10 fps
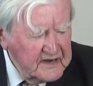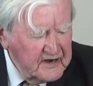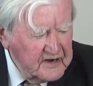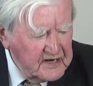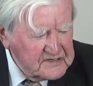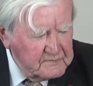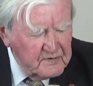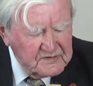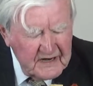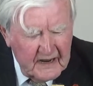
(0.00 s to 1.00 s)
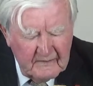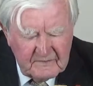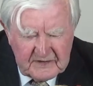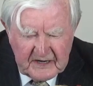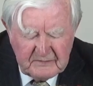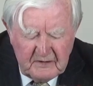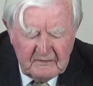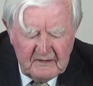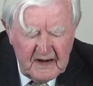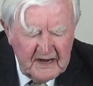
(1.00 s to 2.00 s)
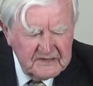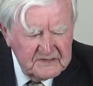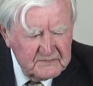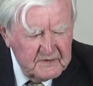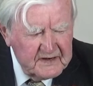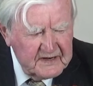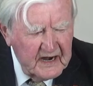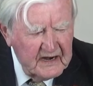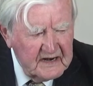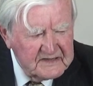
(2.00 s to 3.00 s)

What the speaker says: you're not supposed to have sexual relations with a girl